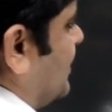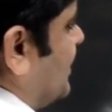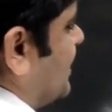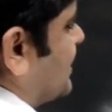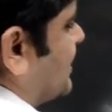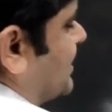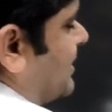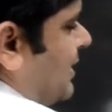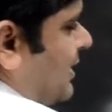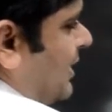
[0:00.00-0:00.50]

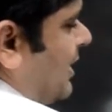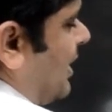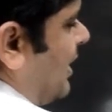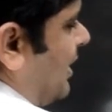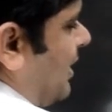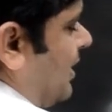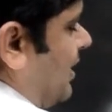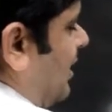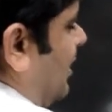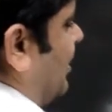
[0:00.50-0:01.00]
these
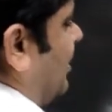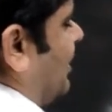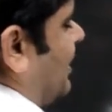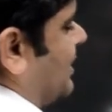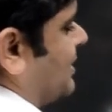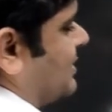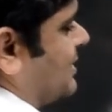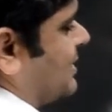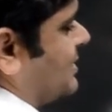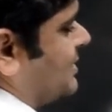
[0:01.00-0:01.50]
three
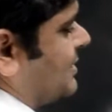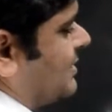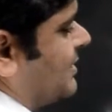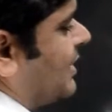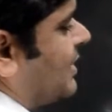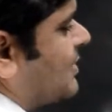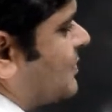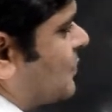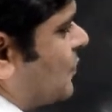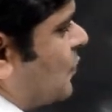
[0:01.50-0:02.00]
relations
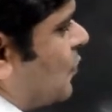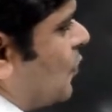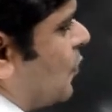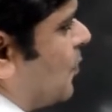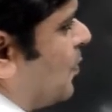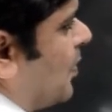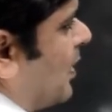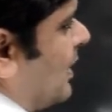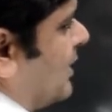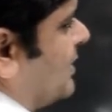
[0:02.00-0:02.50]
there is
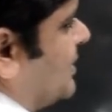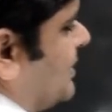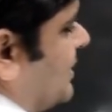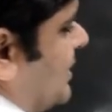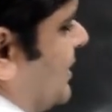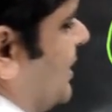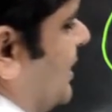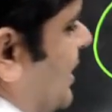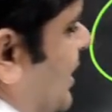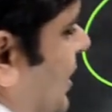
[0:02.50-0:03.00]
no
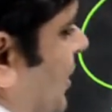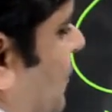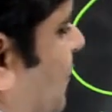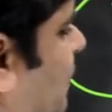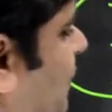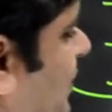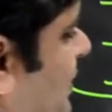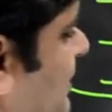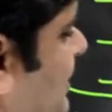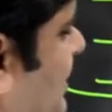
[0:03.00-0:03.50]
partial
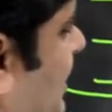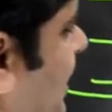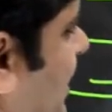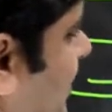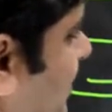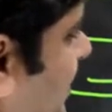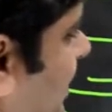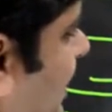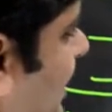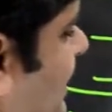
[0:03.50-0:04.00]
functional
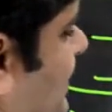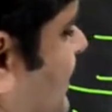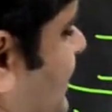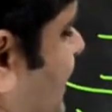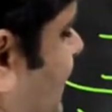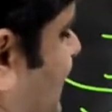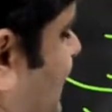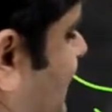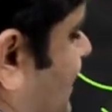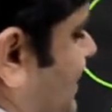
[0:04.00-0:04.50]

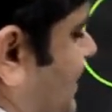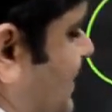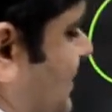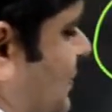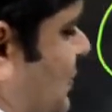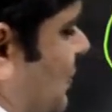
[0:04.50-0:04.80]
dependency exists.